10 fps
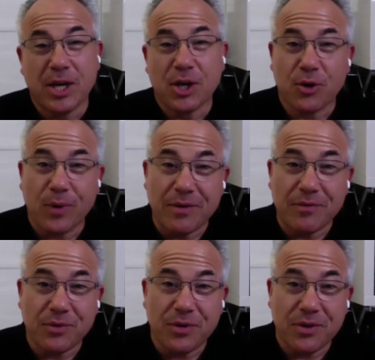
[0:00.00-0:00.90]

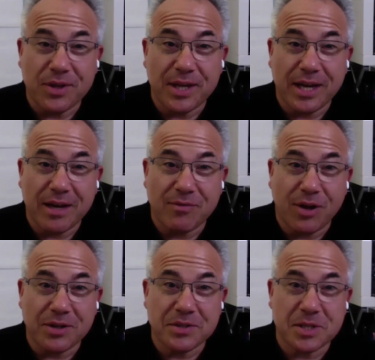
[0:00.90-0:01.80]
grateful that they have
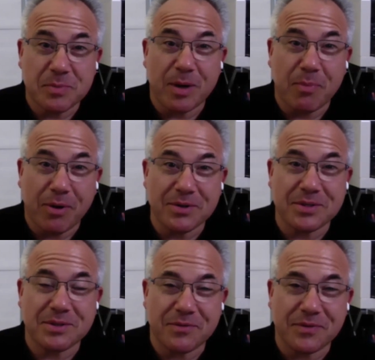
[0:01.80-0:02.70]
lots of spare parts
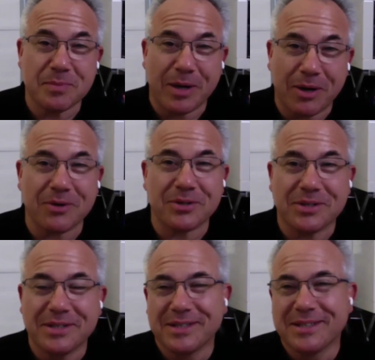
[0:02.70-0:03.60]
to fix my kart.
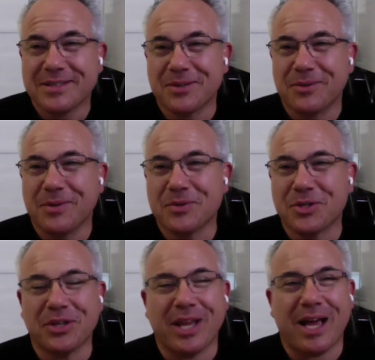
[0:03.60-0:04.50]
So it was
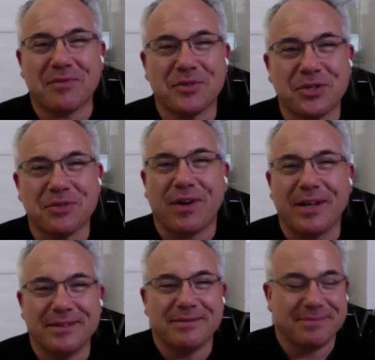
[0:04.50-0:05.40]
good laughs, good
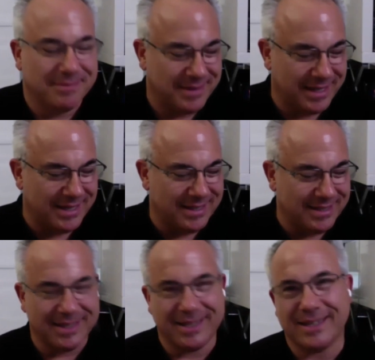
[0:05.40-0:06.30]
fun, and
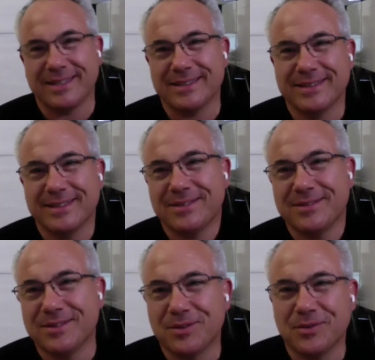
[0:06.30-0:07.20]

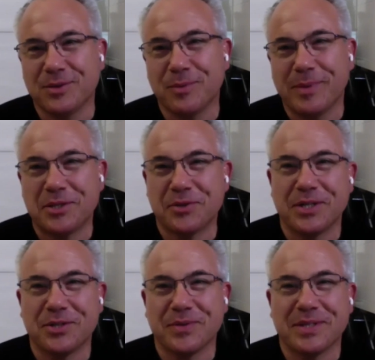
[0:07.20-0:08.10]
no major
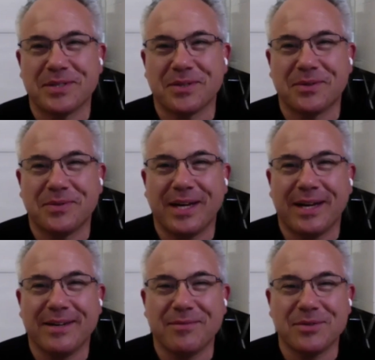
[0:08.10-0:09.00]
injuries. So yeah,
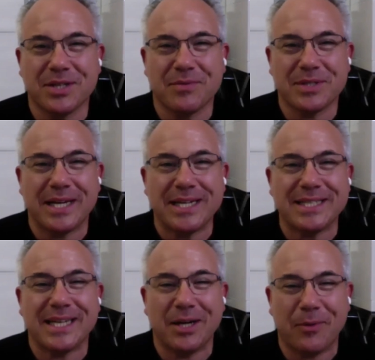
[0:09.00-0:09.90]
it was nice
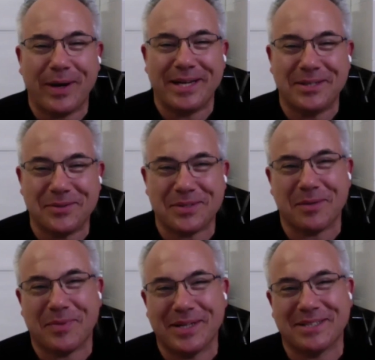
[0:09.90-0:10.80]
to get away and do
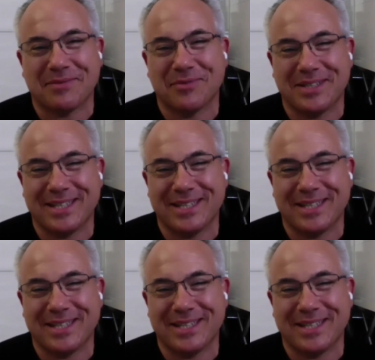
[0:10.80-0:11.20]
something different.